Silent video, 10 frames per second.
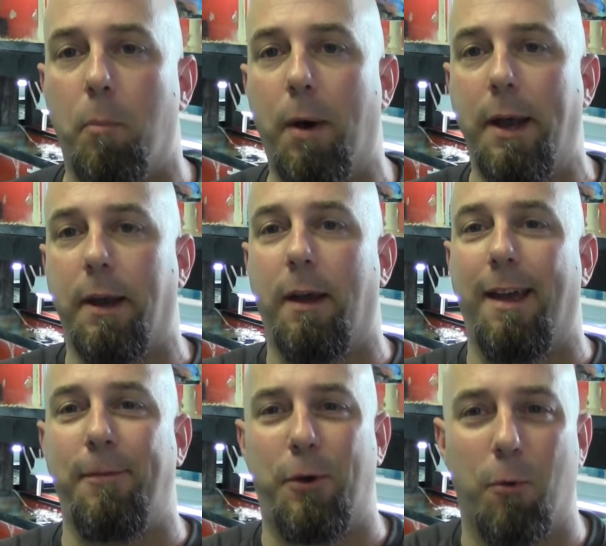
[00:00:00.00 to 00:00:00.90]
But
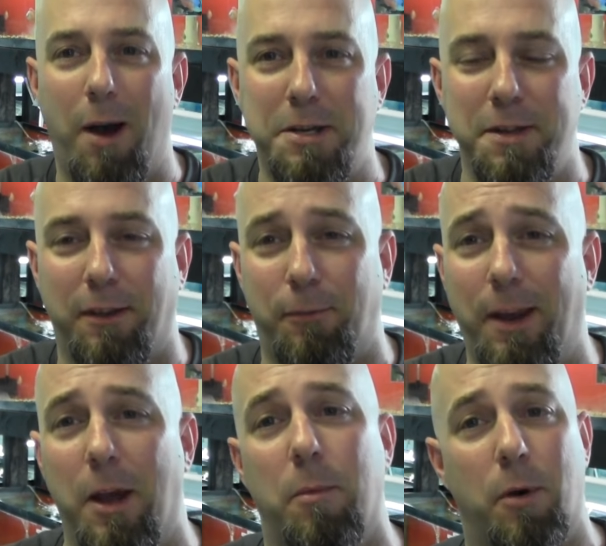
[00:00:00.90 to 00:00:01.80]
if you're watching this
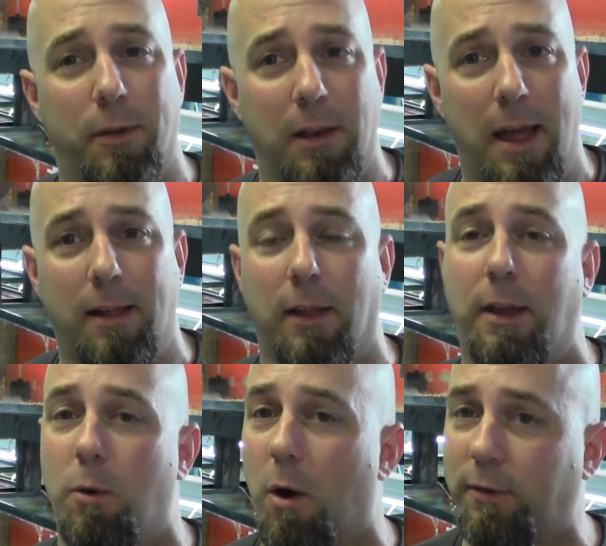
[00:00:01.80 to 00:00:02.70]
video, more than likely
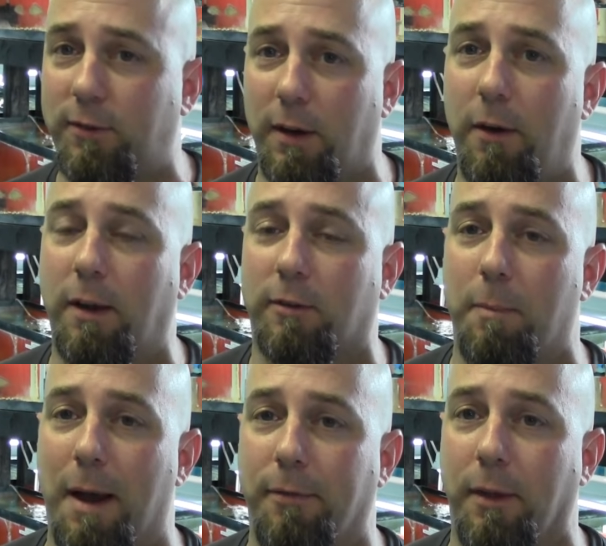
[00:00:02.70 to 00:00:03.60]
you are serious
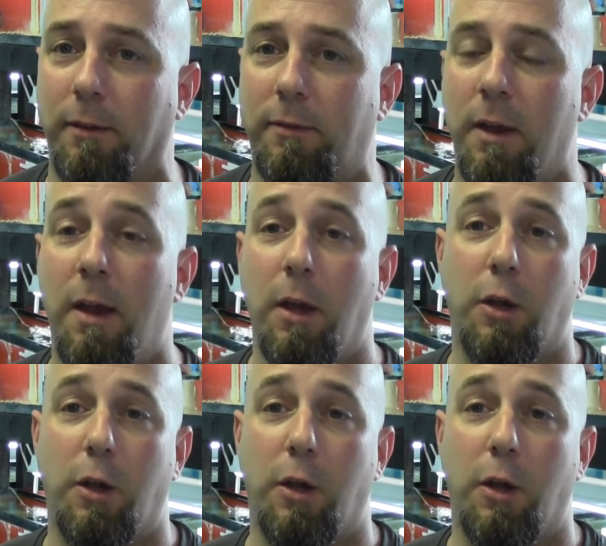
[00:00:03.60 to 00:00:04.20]
about this.